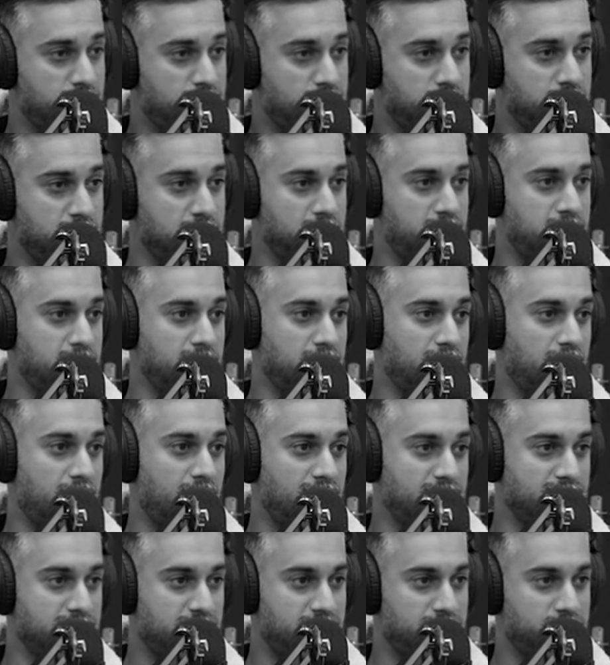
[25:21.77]
Westwood,
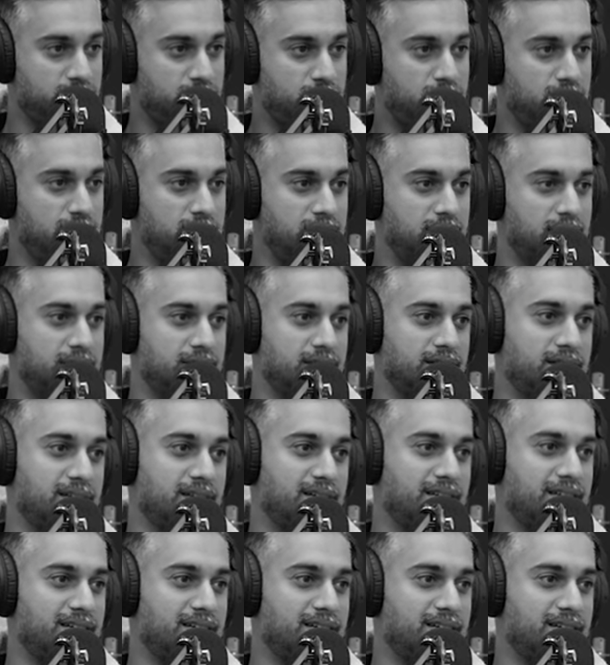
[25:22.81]
Alexander McQueen,